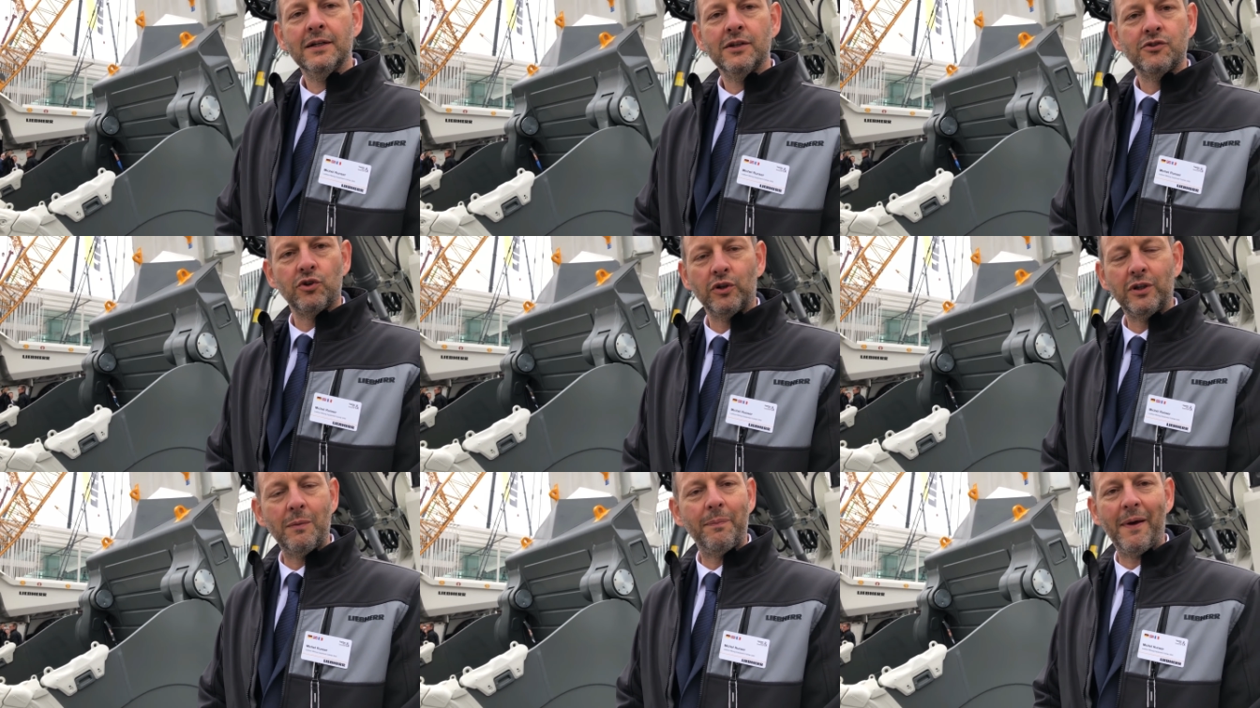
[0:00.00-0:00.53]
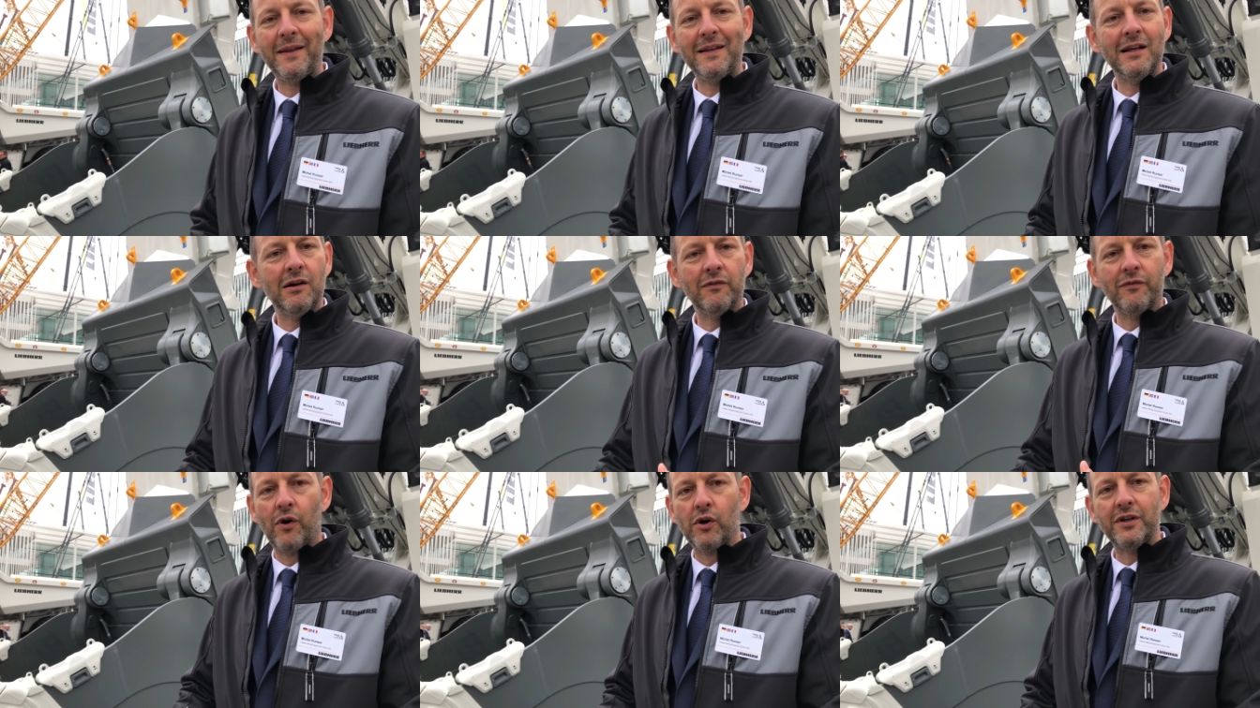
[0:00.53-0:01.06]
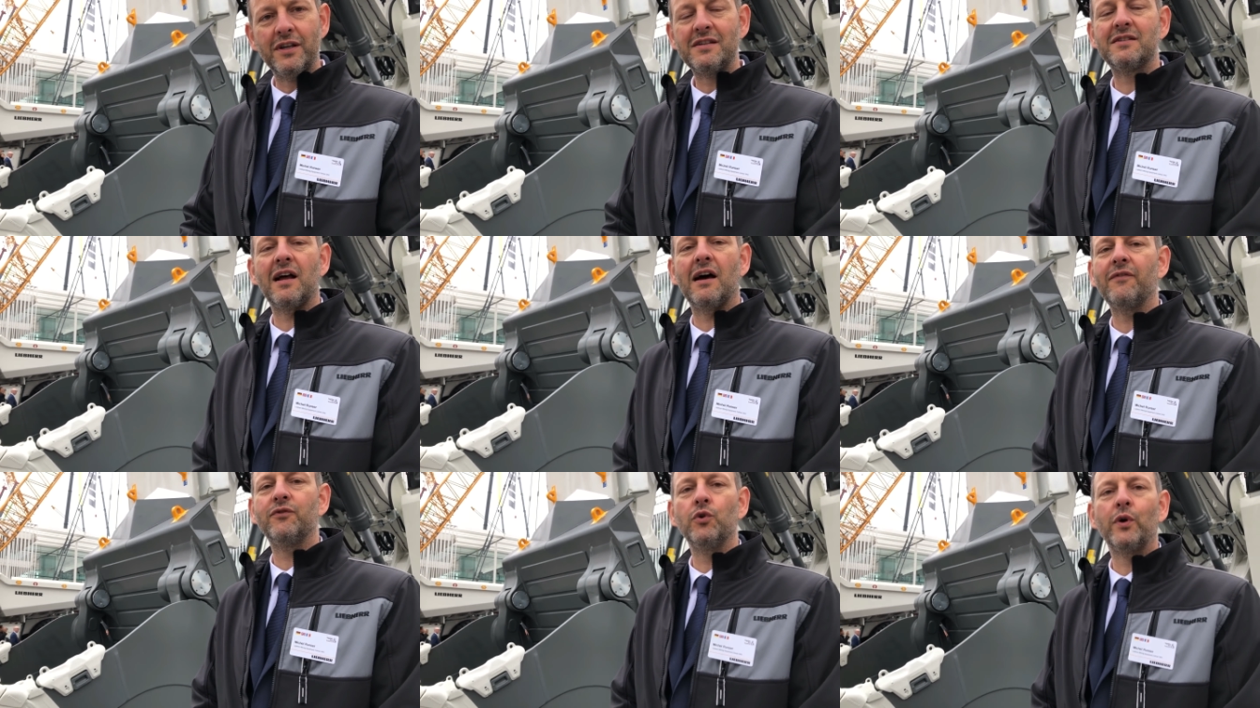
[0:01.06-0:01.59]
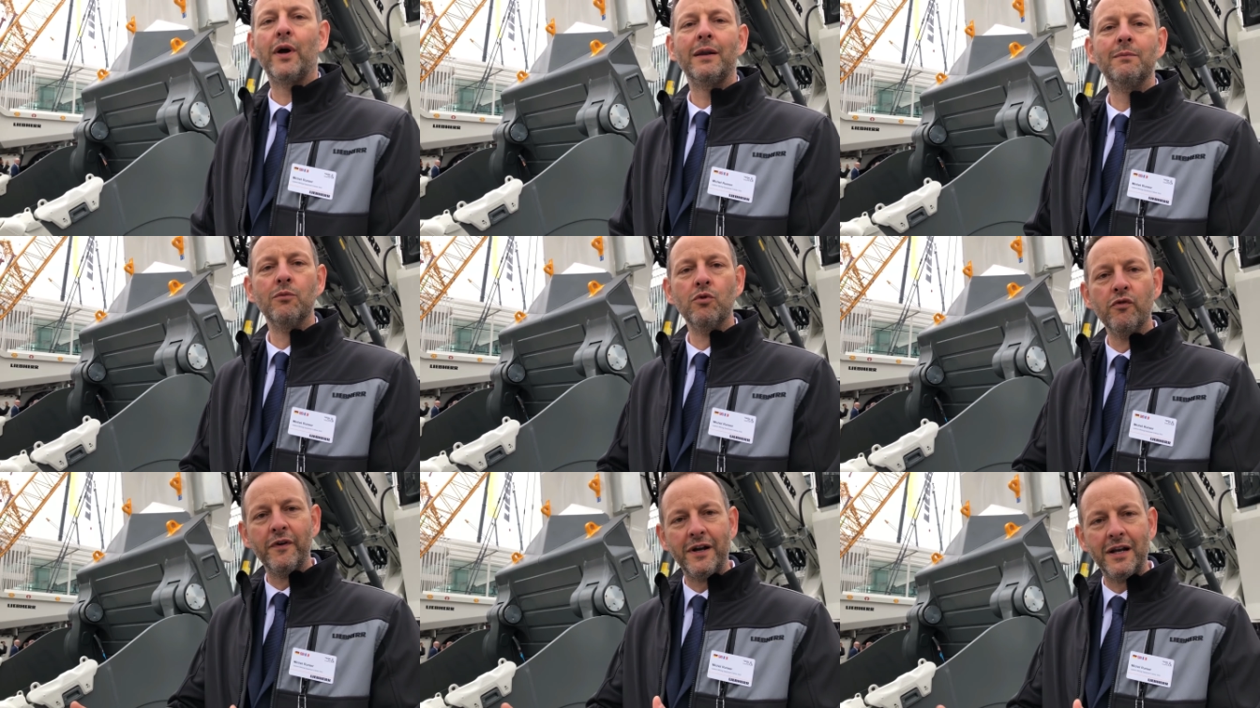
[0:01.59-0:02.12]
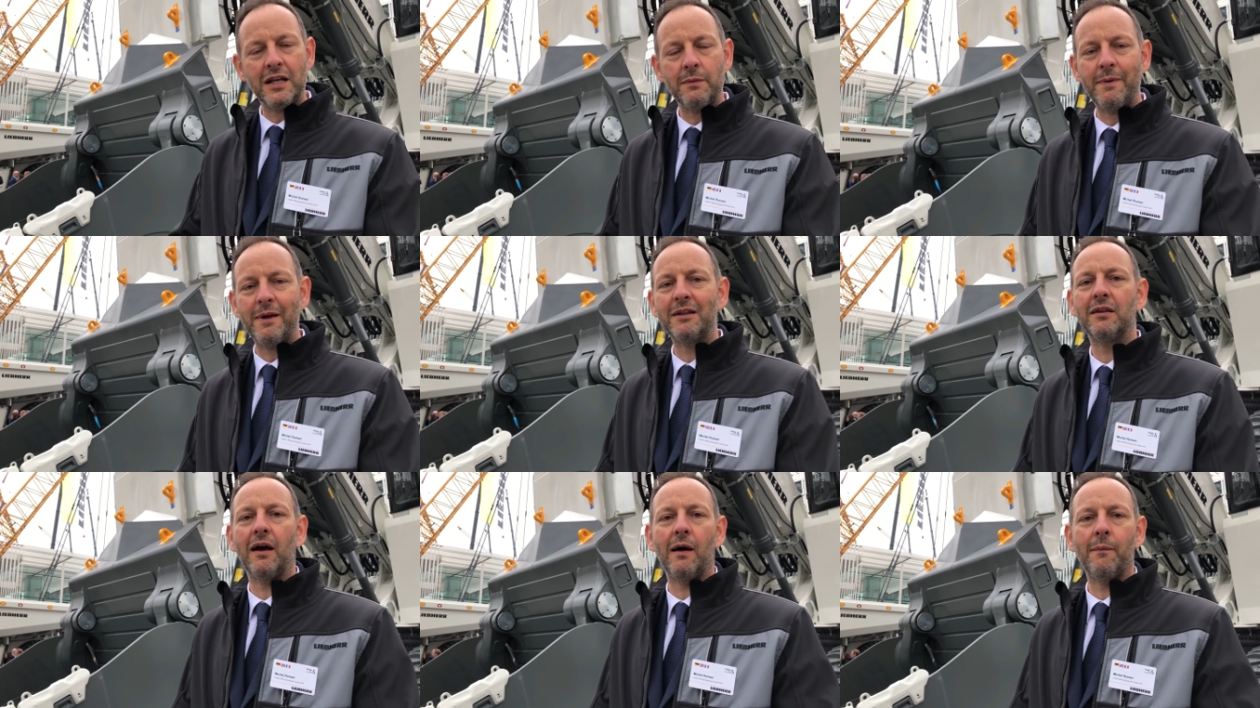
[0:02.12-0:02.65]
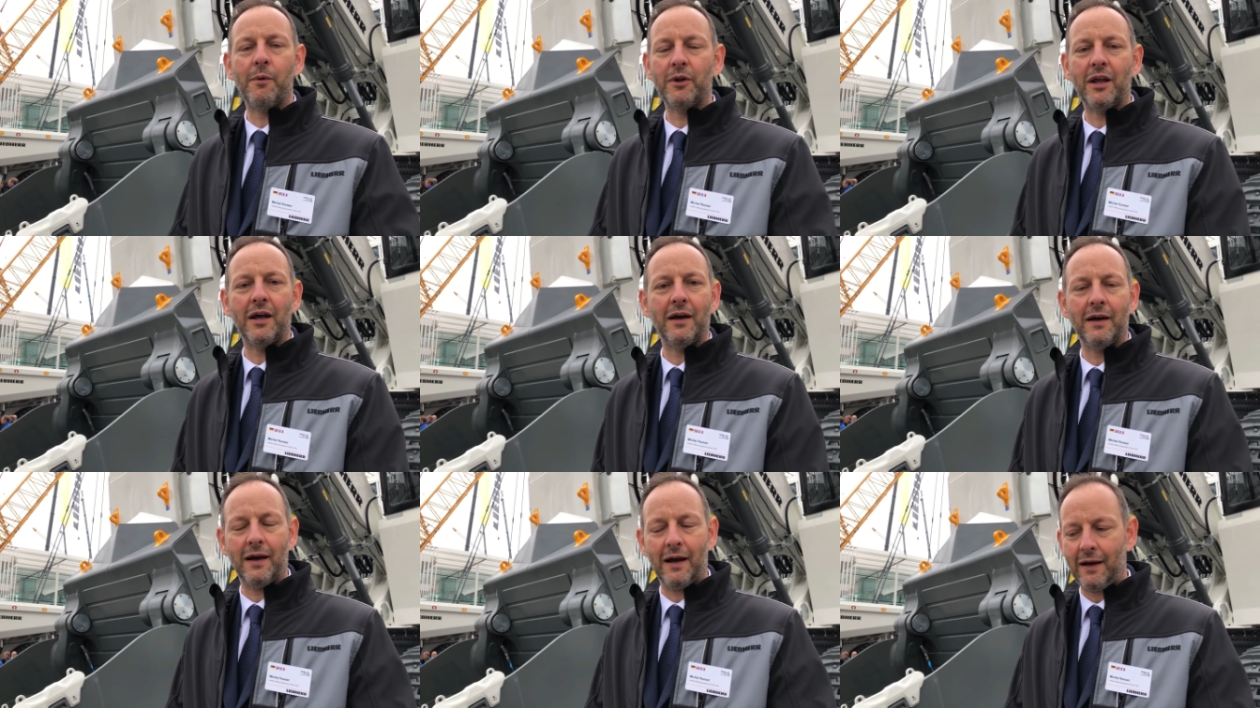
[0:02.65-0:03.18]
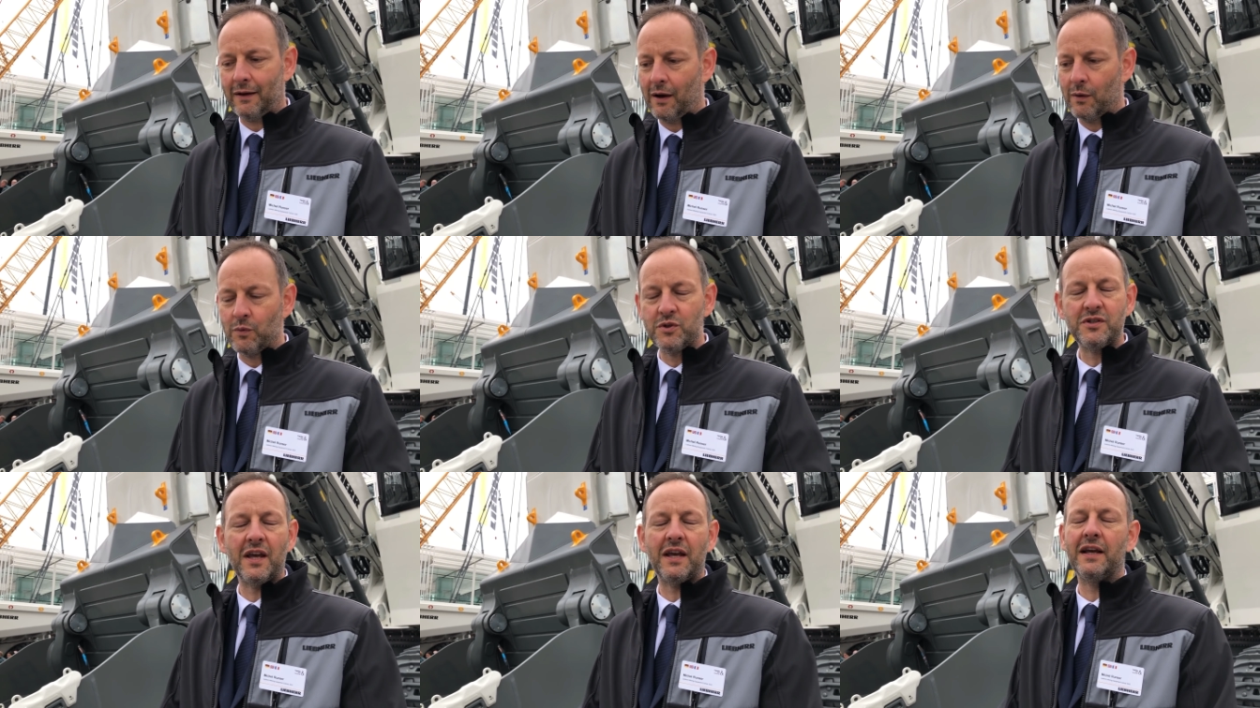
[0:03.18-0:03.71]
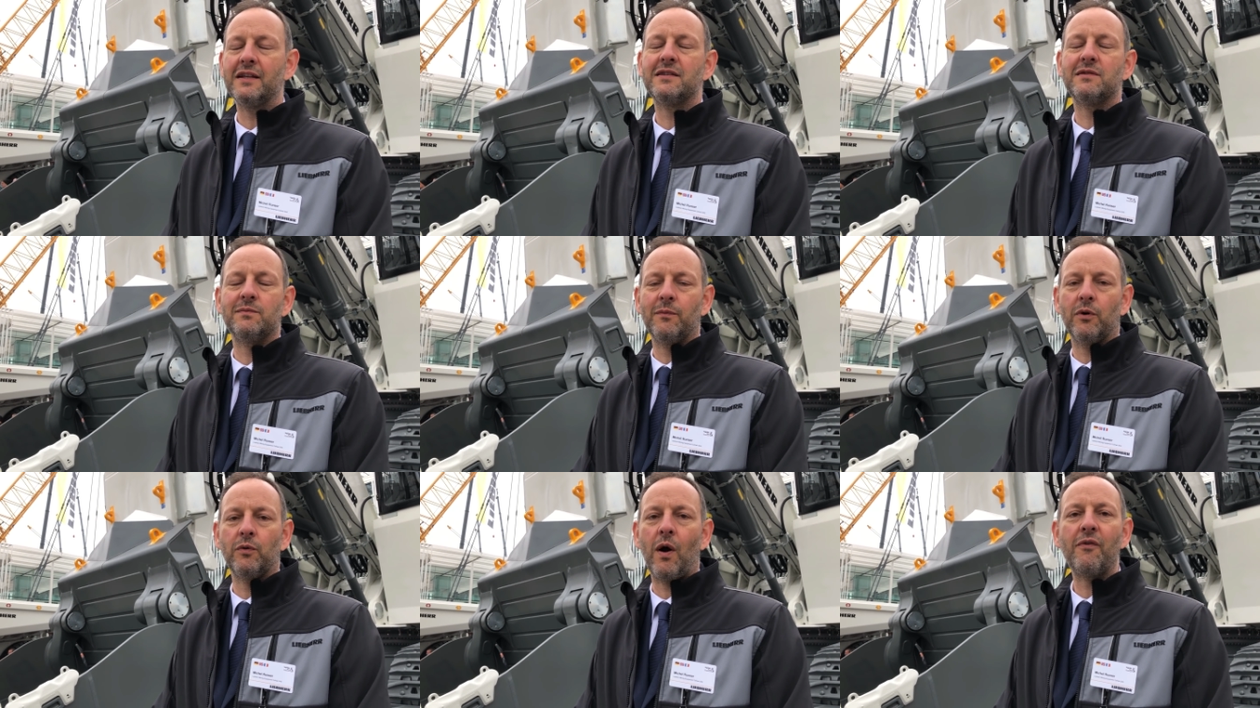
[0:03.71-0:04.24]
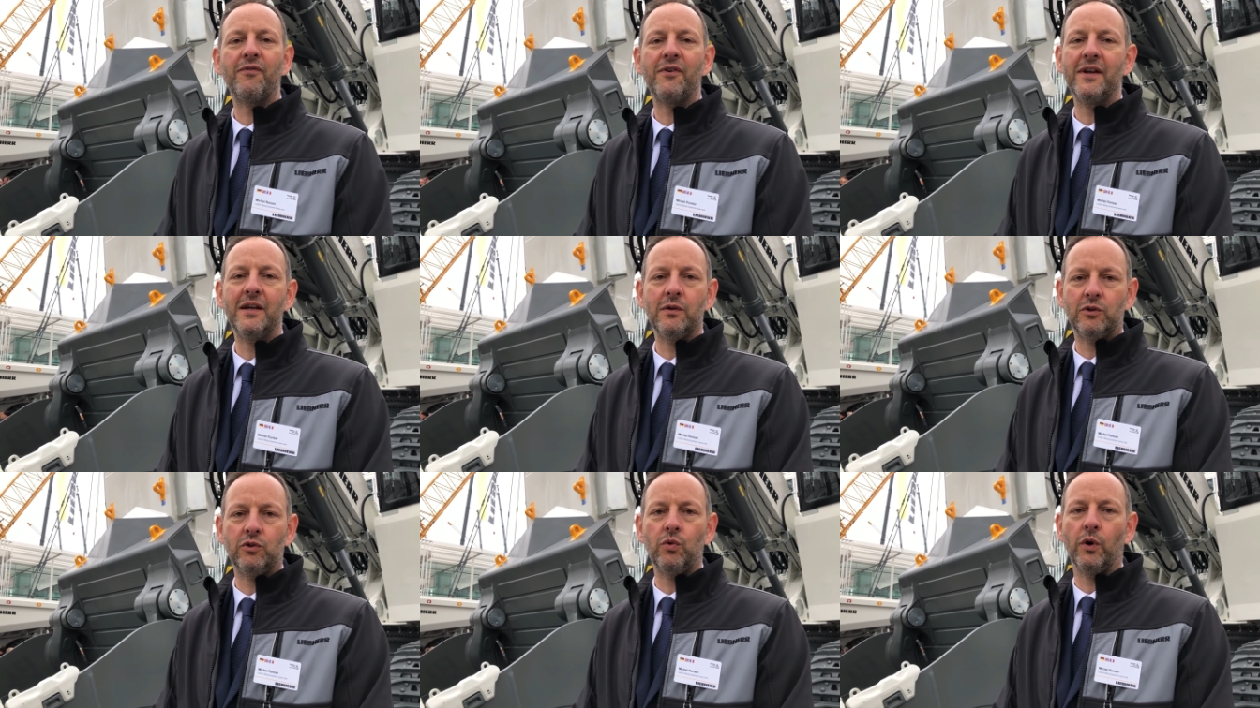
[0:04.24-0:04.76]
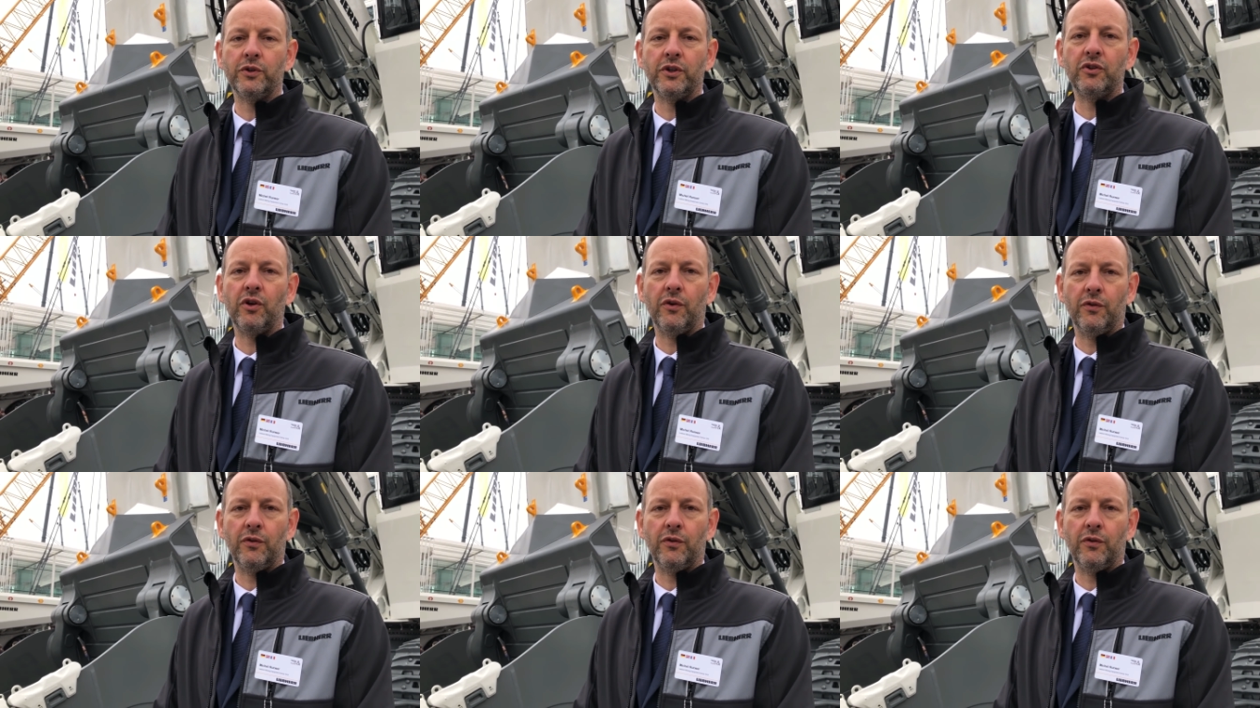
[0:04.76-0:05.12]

So depending of all this stuff, you can move a little bit, but I would say it's roughly 200